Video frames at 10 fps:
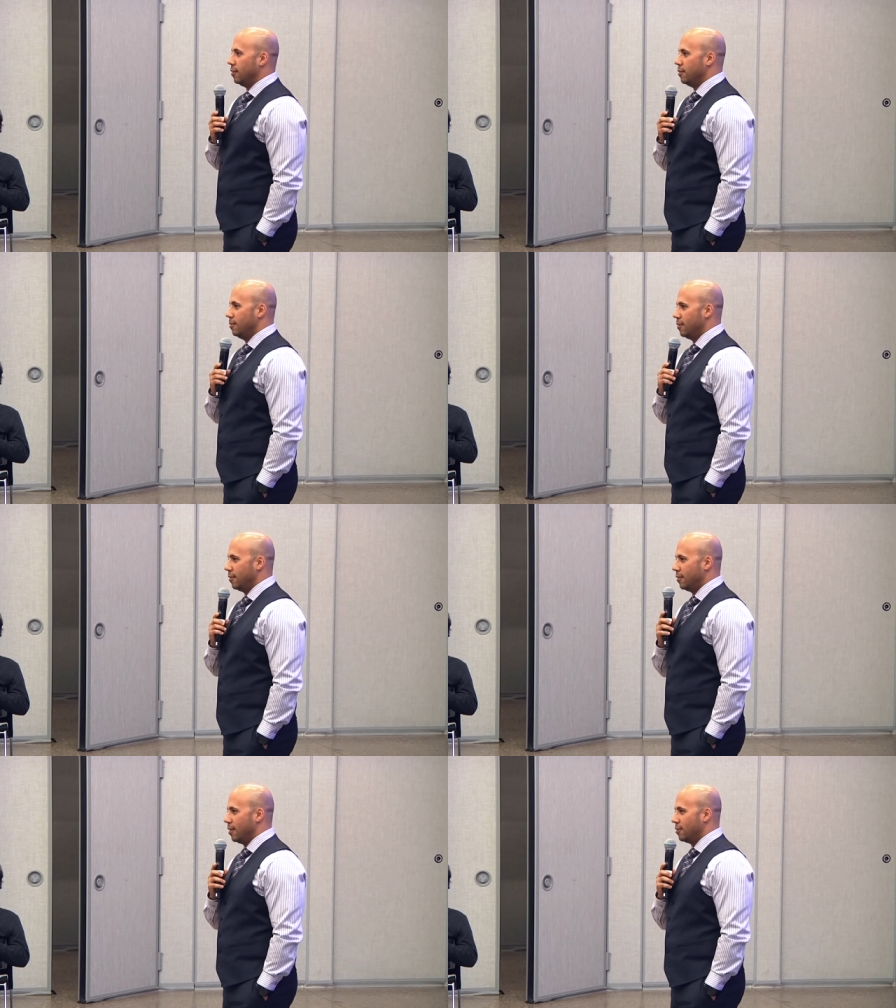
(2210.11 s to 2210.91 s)
Oh.
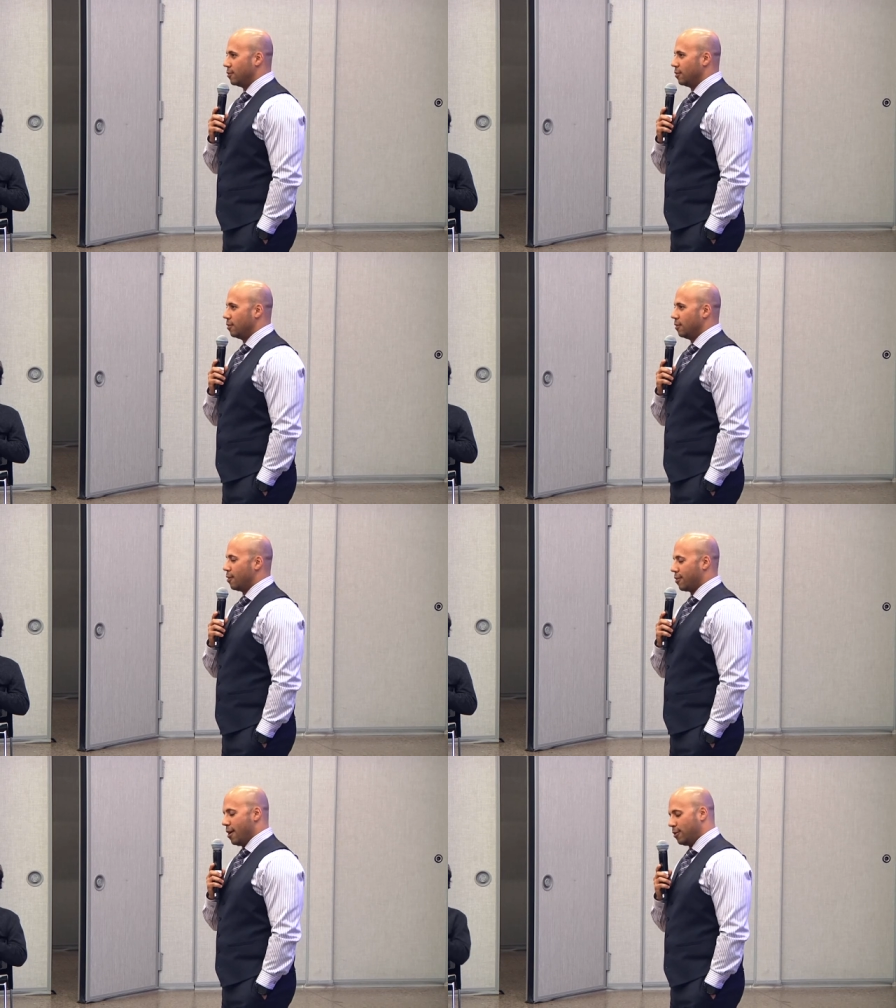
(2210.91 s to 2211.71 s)

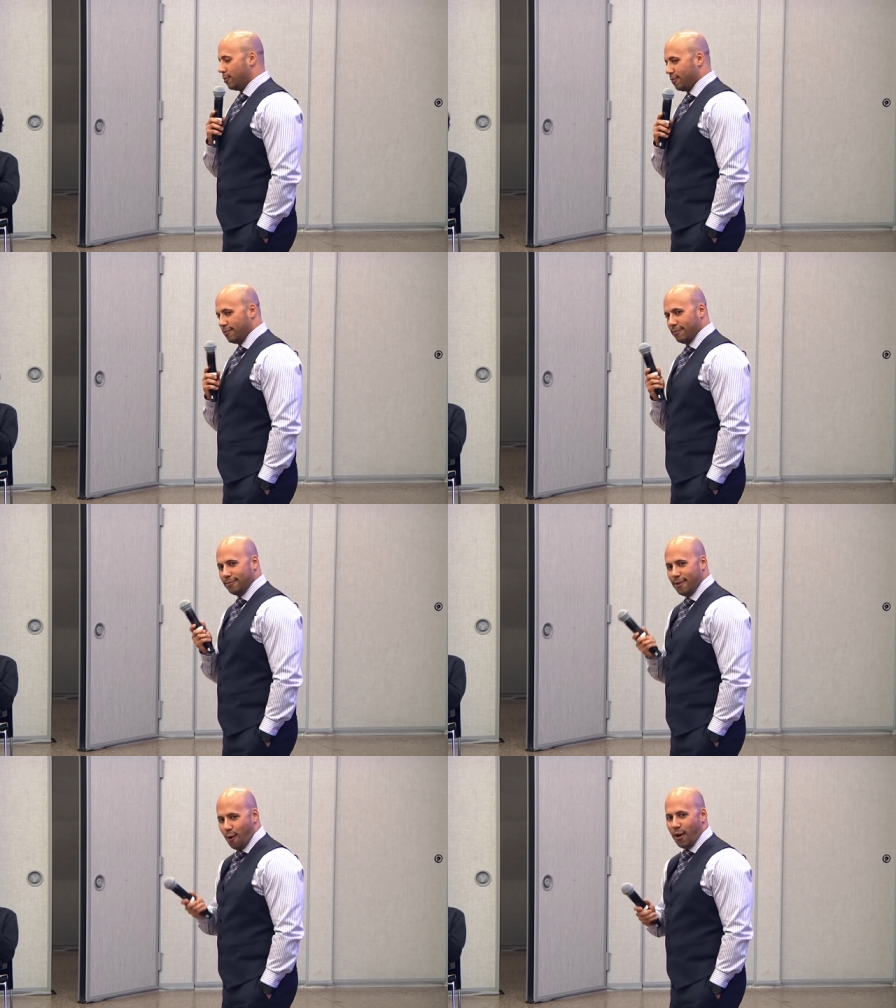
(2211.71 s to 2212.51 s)
Thank you.